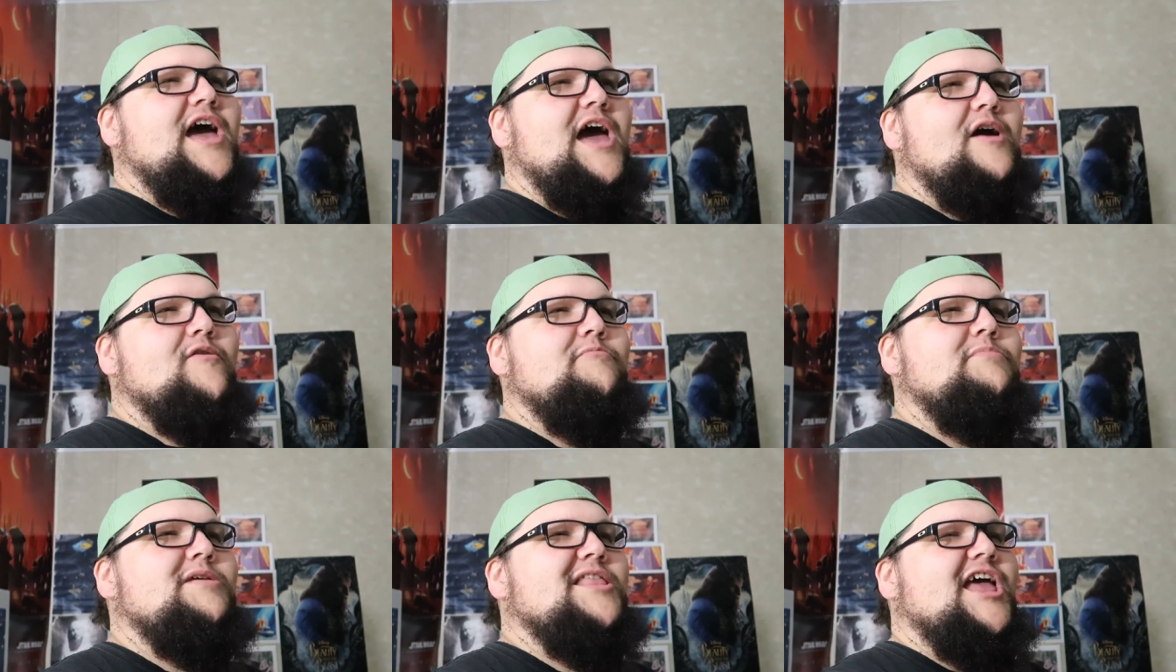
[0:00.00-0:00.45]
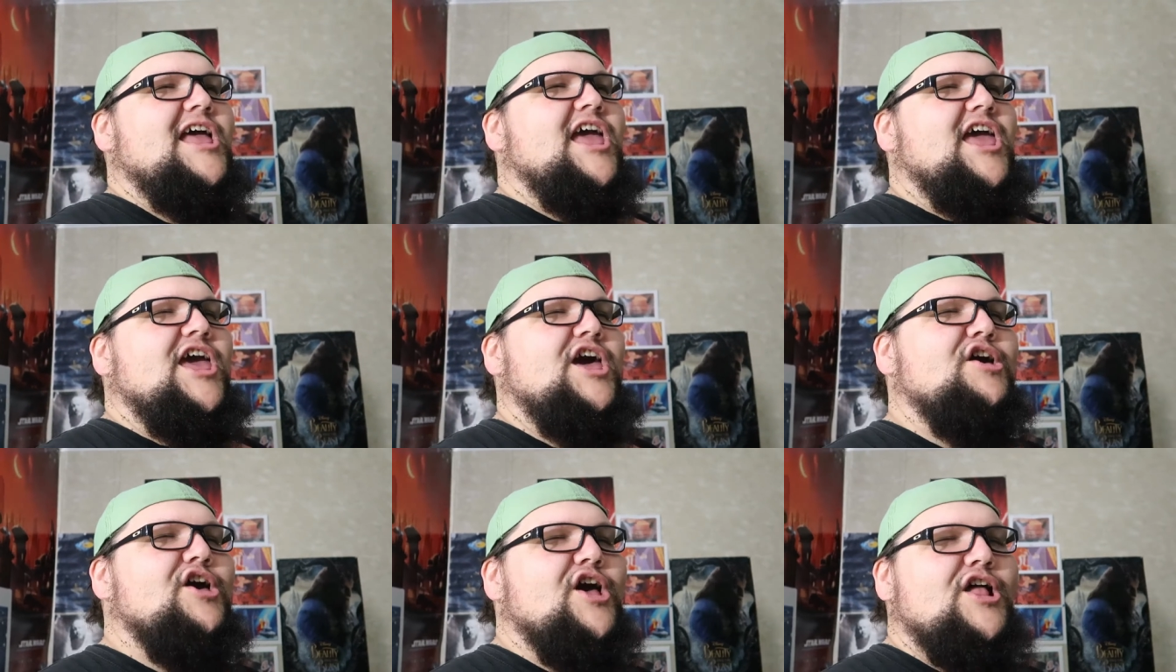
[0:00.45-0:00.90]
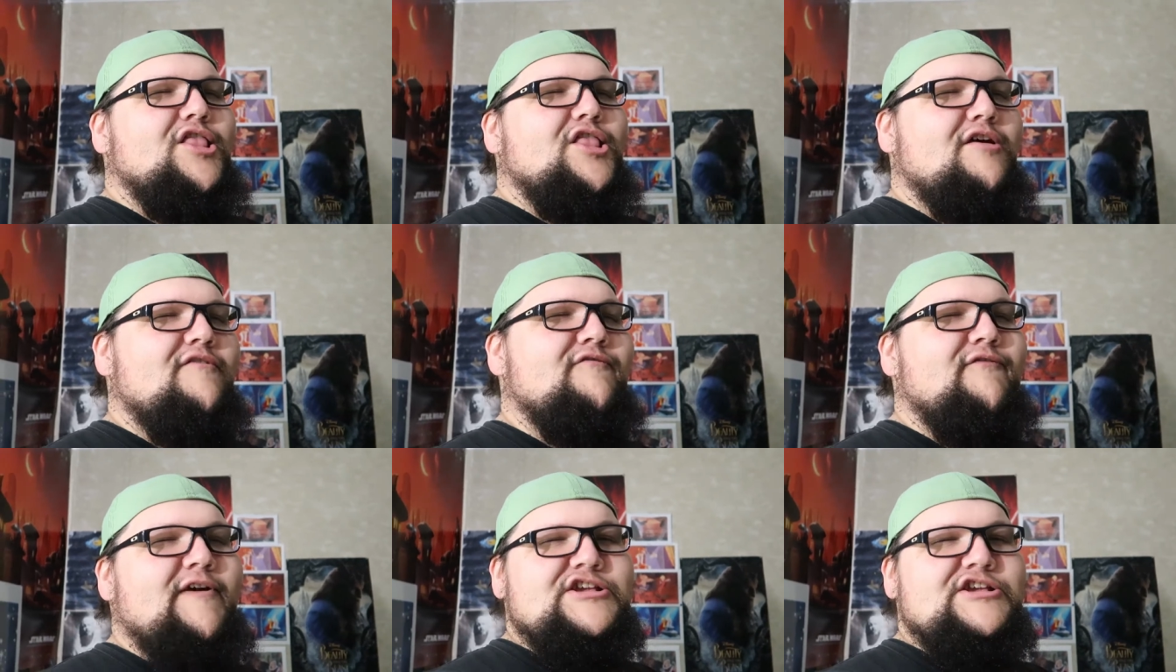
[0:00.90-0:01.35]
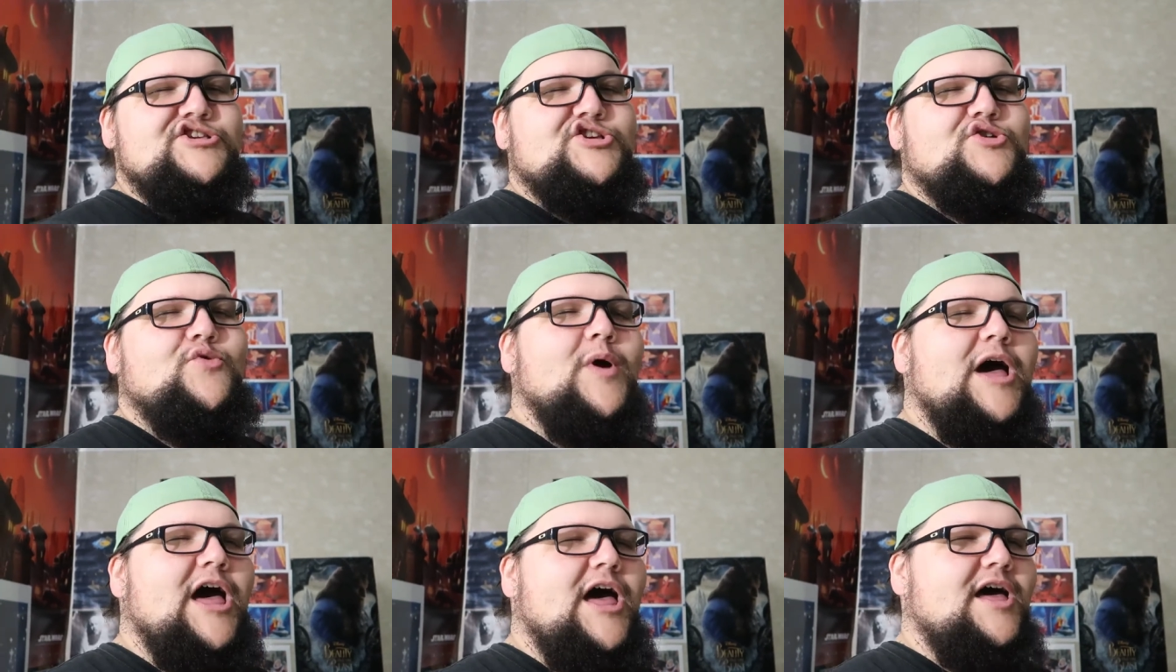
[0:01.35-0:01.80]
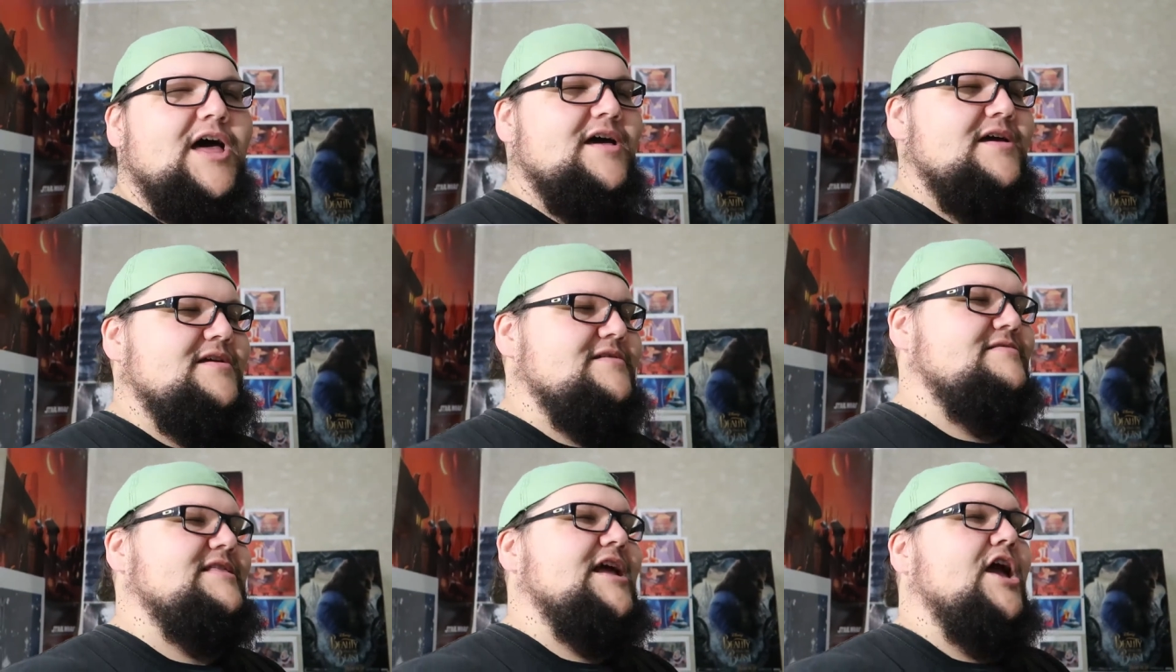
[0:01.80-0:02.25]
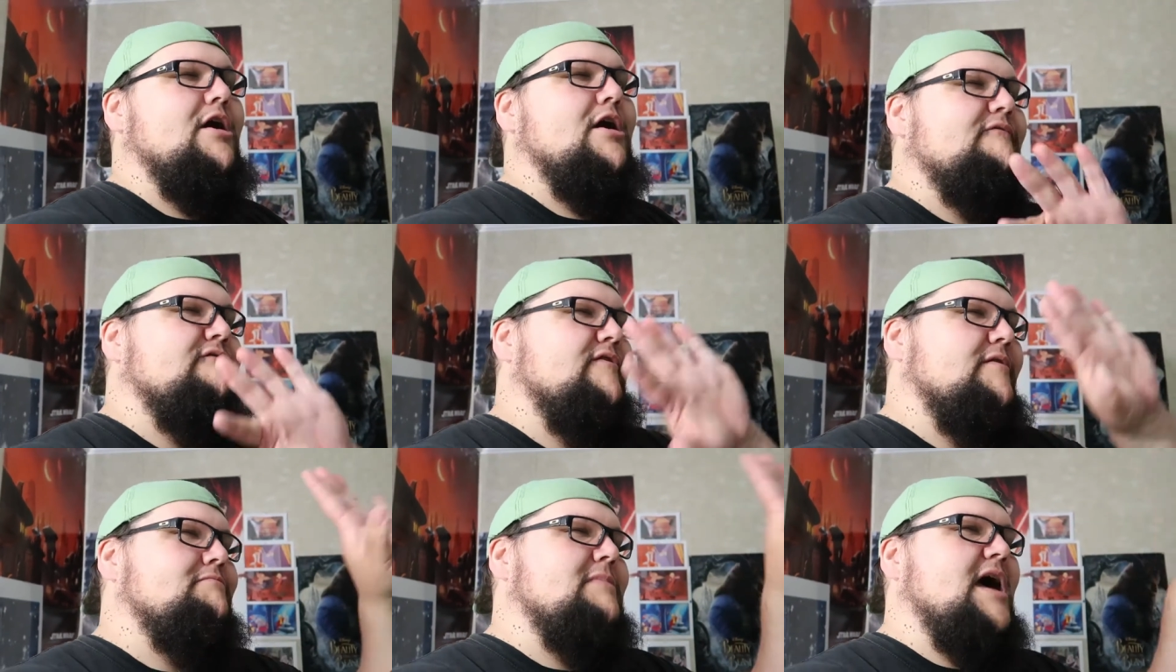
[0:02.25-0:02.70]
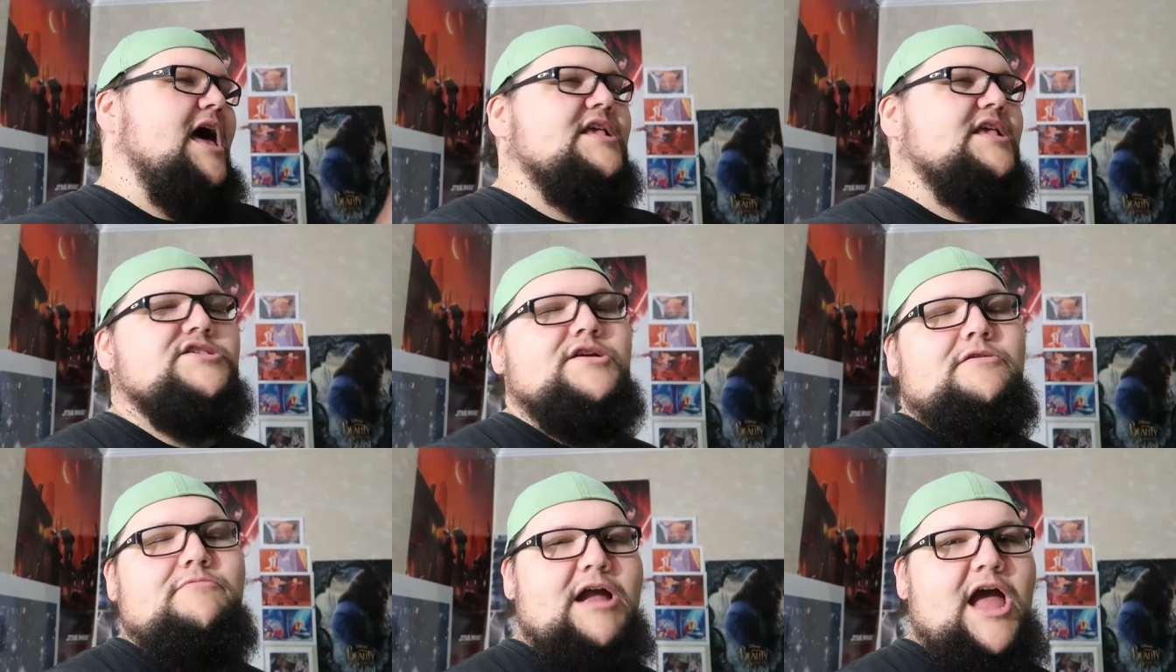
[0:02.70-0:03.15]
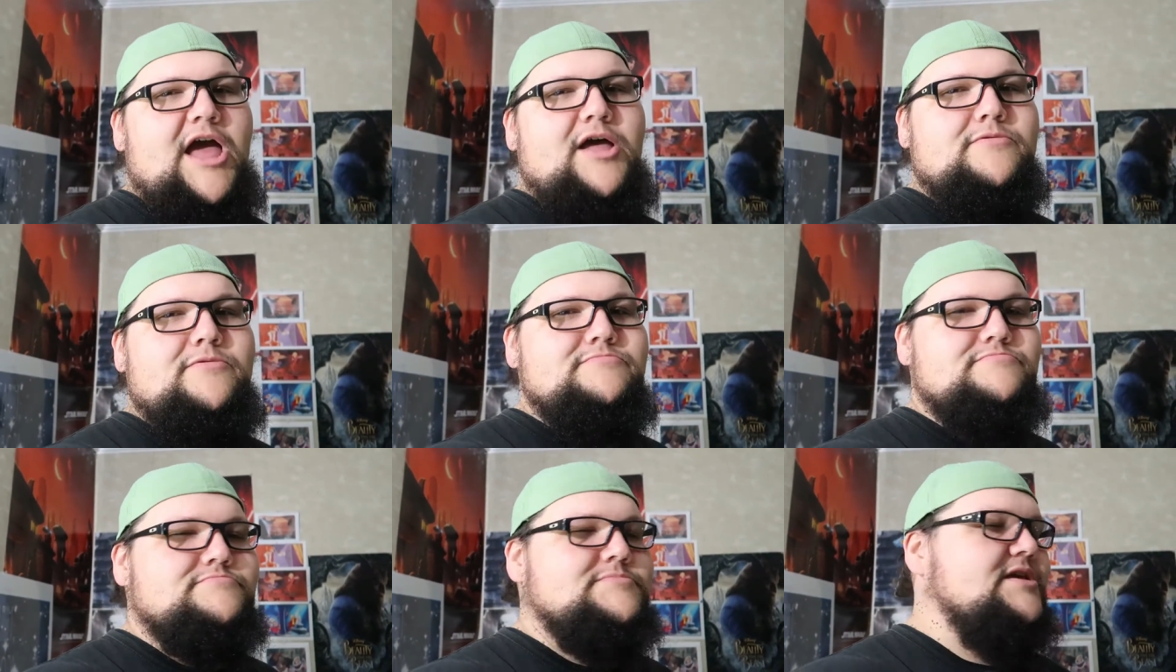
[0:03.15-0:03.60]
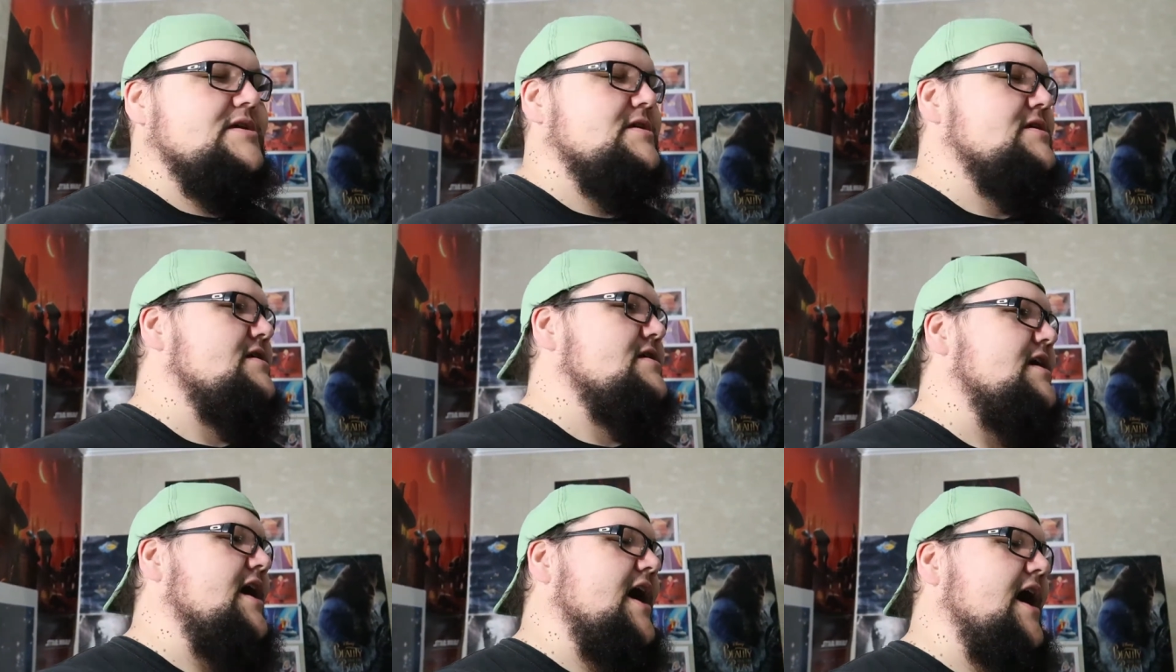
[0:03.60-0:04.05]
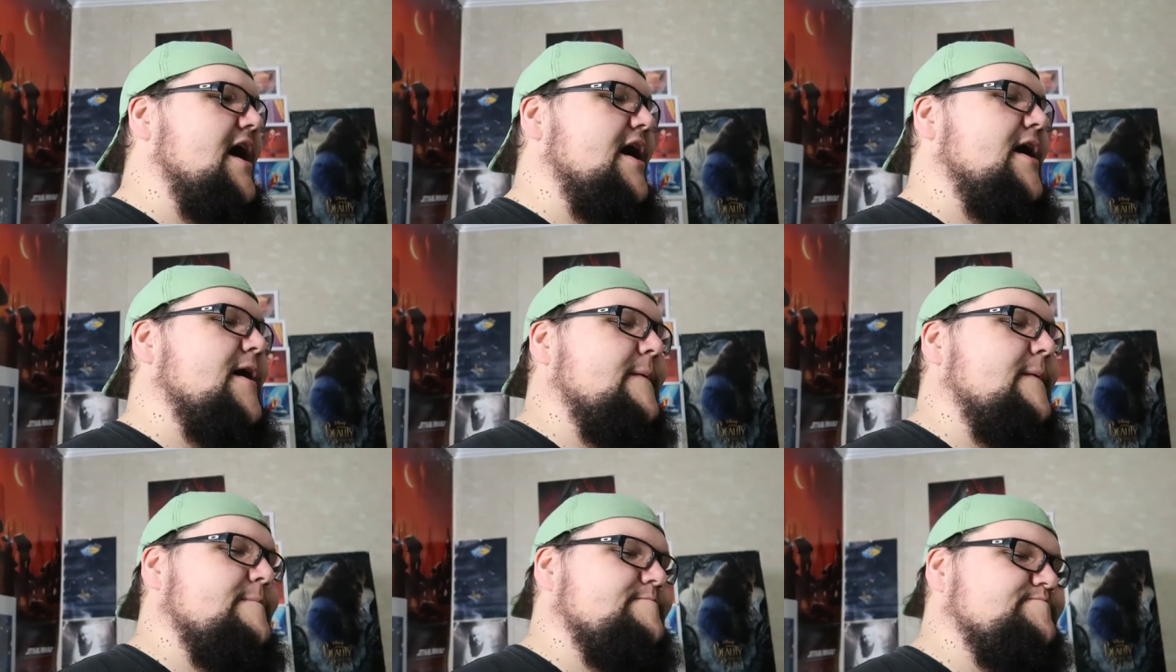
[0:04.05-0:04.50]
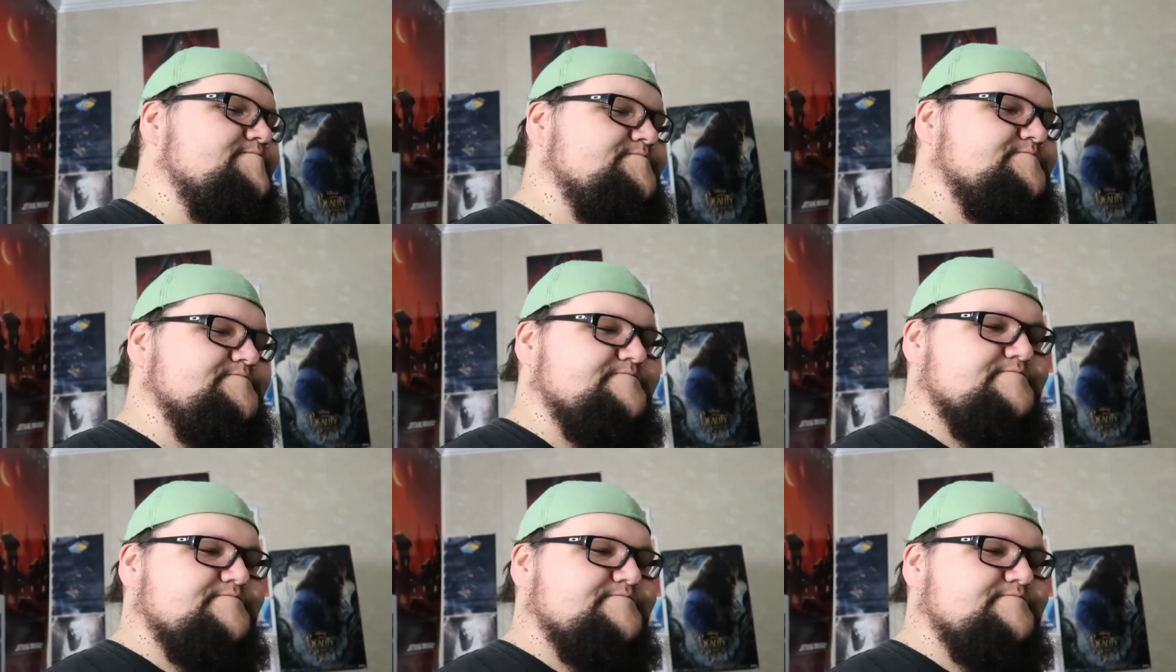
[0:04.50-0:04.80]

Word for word: I will be the hair color Venchois that comes from miles around. Um,